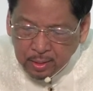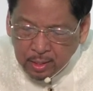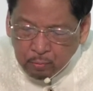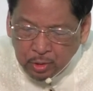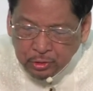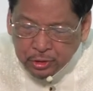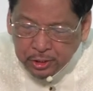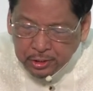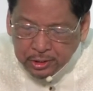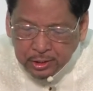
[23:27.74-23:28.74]
And when
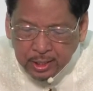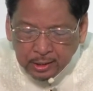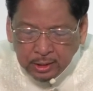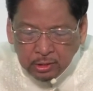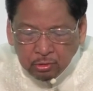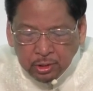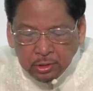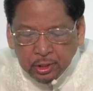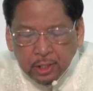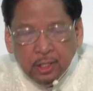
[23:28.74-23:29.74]
churches get into
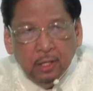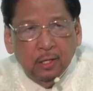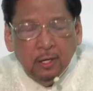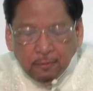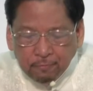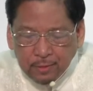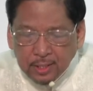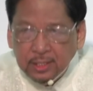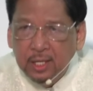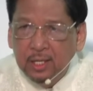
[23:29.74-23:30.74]
internal
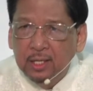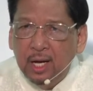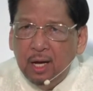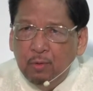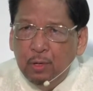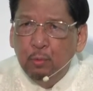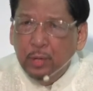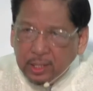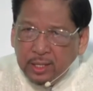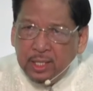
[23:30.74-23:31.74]
conflicts, our
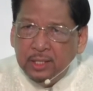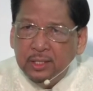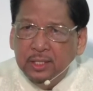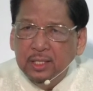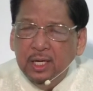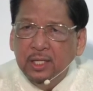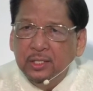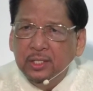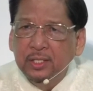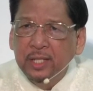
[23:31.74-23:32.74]
witness
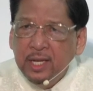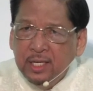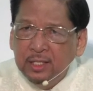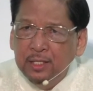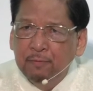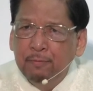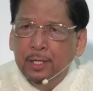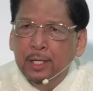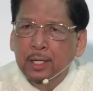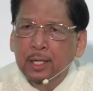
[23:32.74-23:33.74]
is
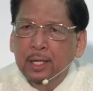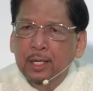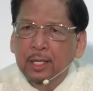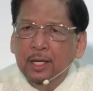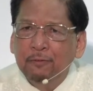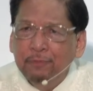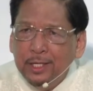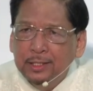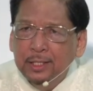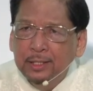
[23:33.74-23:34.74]
negatively
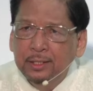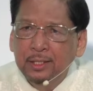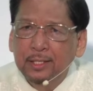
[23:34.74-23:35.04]
affected.